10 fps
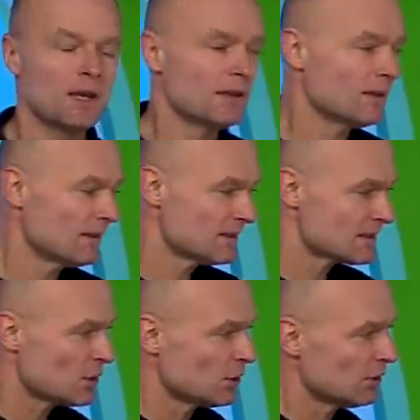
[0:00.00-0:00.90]
And then it's
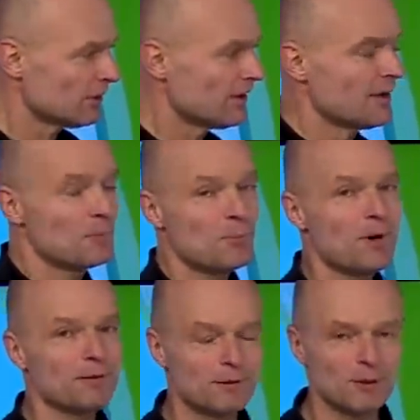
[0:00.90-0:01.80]
called
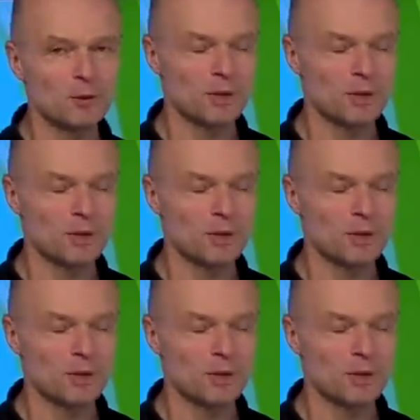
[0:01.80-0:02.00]
buffalo